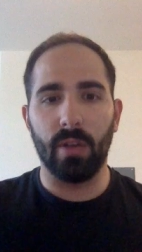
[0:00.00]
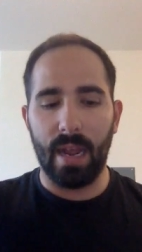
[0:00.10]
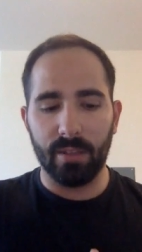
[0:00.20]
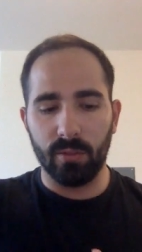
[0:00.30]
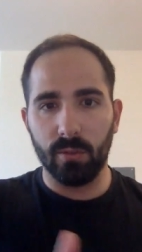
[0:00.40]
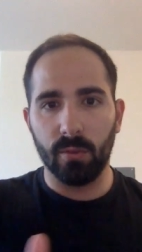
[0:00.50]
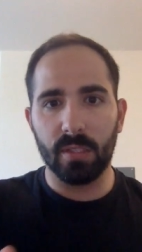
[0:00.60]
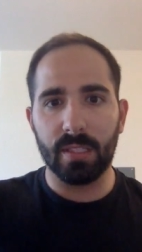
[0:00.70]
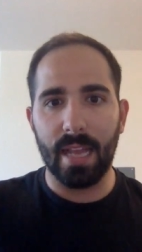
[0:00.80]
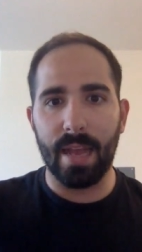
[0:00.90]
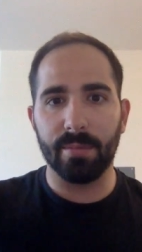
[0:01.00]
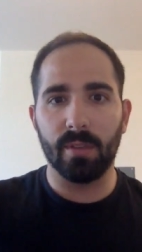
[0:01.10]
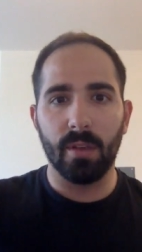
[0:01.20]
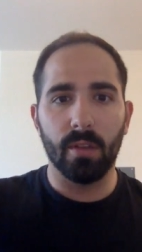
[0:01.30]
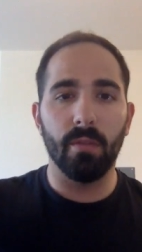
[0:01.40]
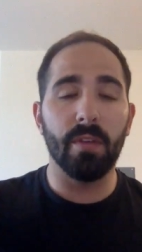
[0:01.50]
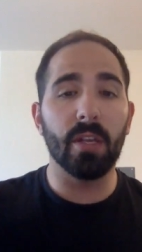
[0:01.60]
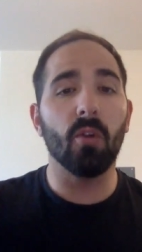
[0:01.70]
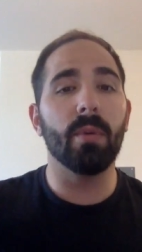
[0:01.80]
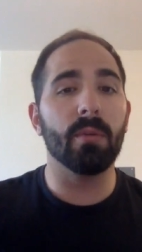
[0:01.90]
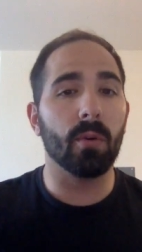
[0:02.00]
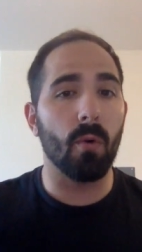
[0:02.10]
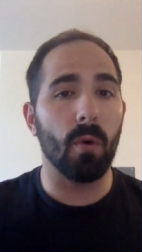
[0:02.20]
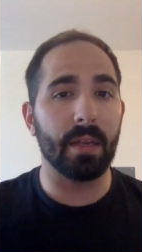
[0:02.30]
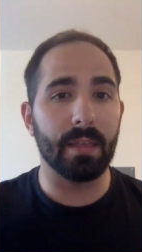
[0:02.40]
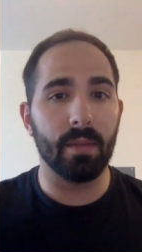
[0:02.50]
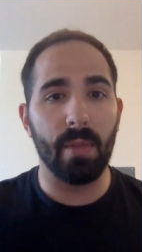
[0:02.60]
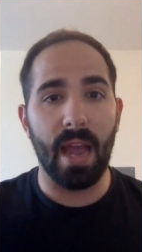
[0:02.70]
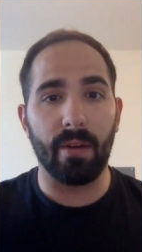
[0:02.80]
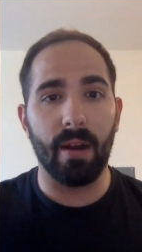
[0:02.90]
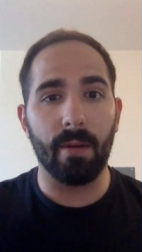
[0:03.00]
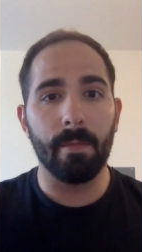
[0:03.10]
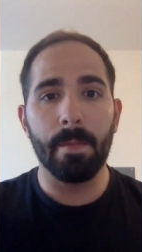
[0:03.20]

As you do the steps, the video will be recording in the background.